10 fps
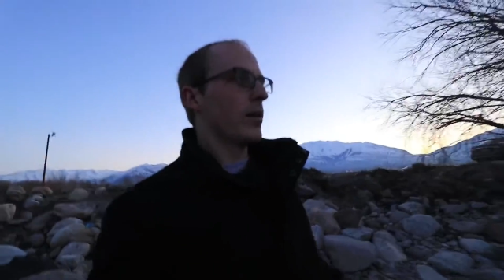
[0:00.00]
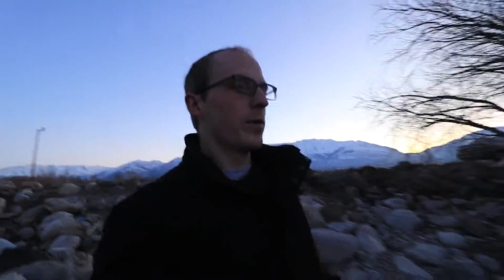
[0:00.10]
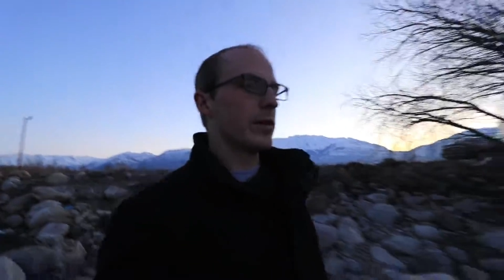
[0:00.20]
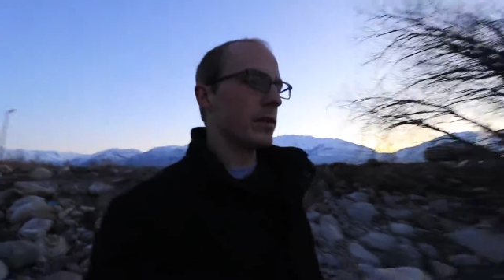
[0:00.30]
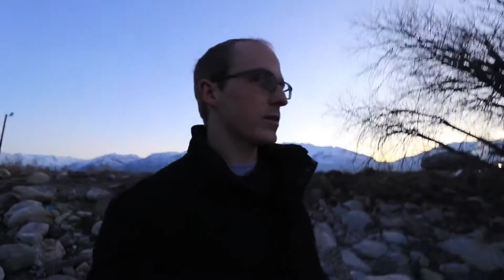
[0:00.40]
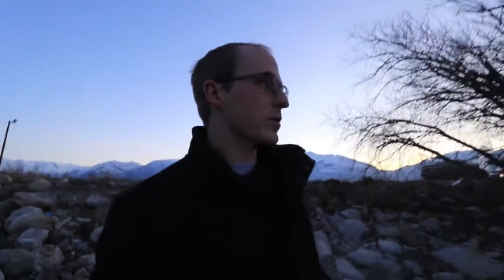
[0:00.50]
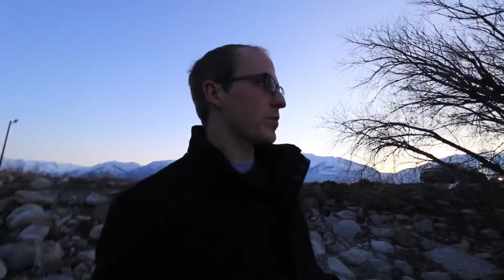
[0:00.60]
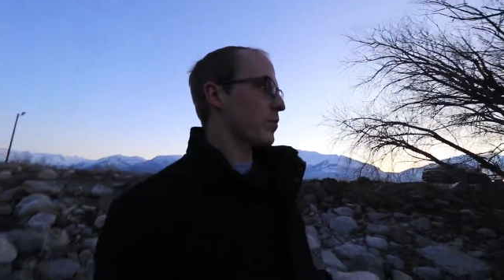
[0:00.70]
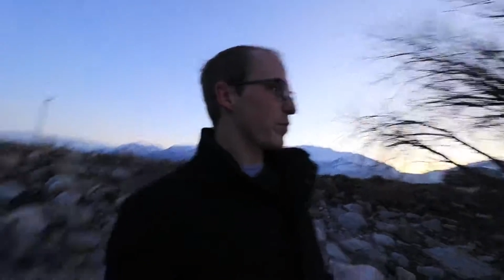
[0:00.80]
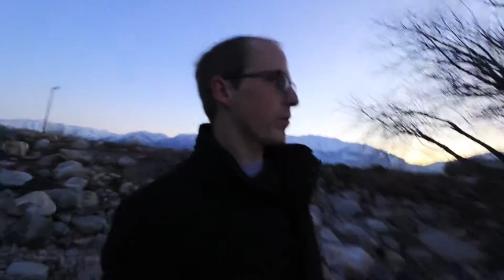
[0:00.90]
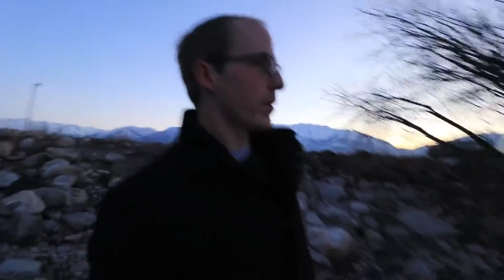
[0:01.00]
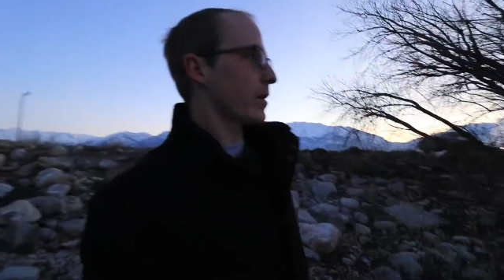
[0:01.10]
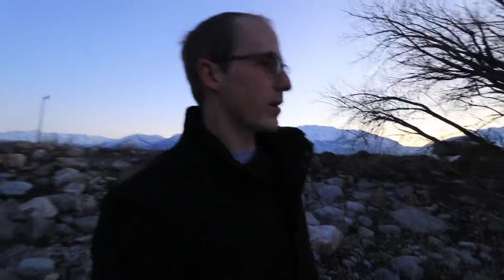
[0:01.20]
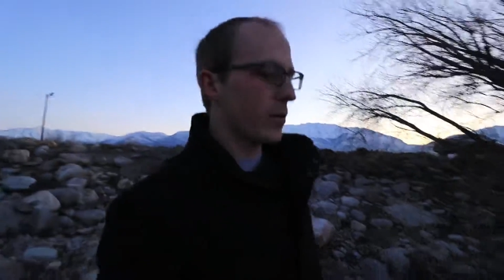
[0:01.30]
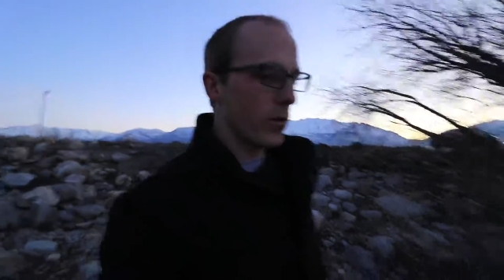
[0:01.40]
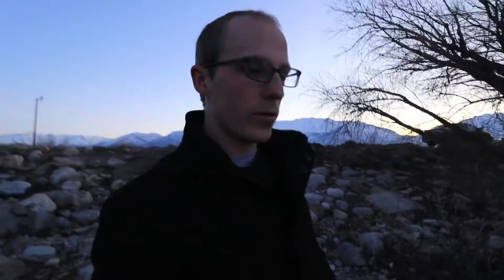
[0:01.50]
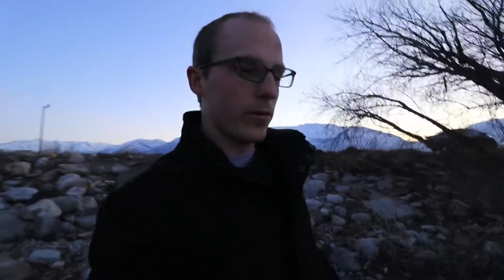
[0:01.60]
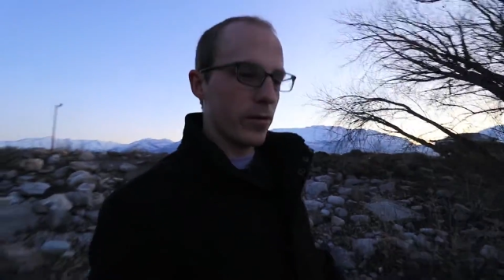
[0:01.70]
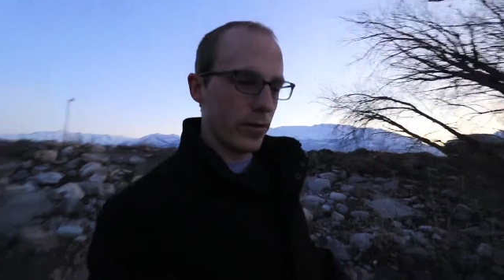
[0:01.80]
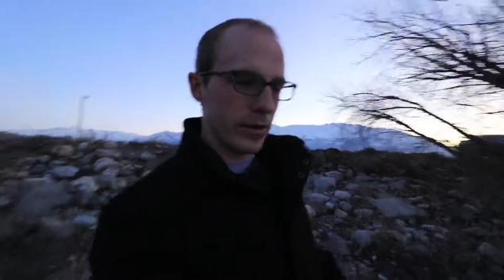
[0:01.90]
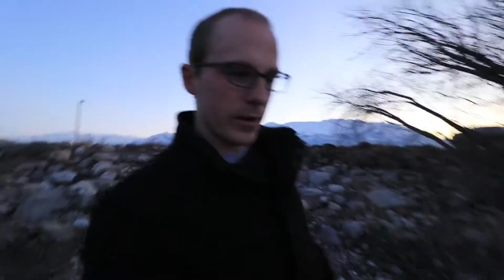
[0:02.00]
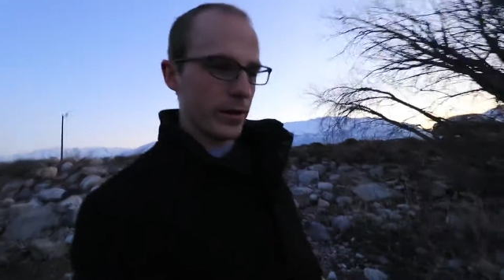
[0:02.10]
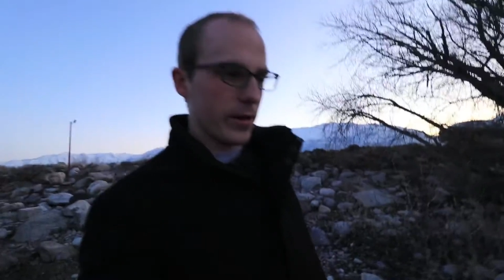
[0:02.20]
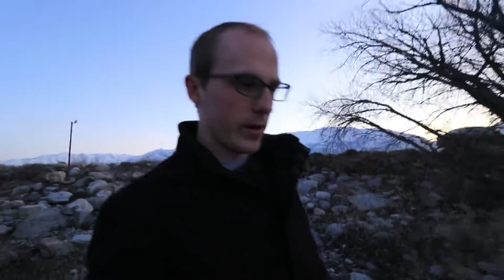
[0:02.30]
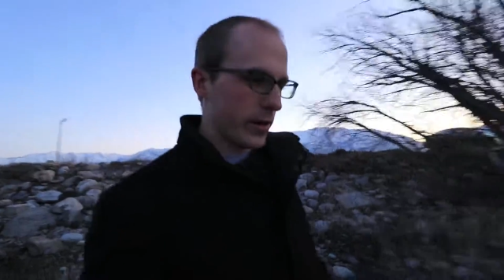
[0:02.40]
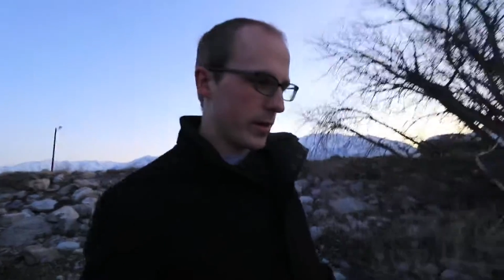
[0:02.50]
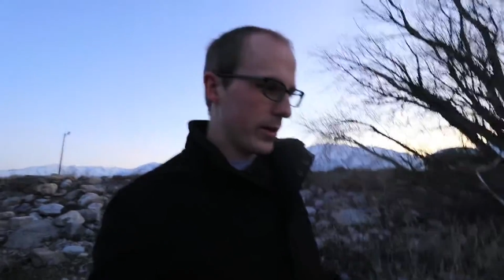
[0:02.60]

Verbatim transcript: But this looks pretty cool over here.